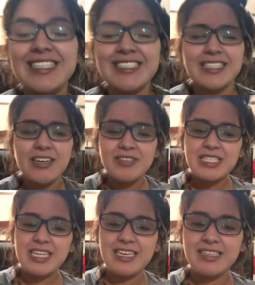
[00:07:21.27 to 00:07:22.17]
So I
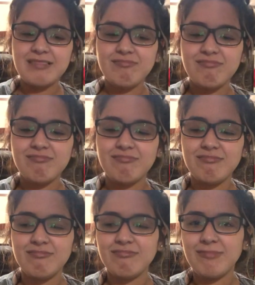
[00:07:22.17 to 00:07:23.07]
was like,
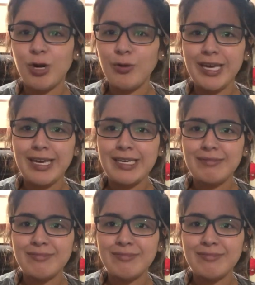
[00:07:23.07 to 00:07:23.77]
okay,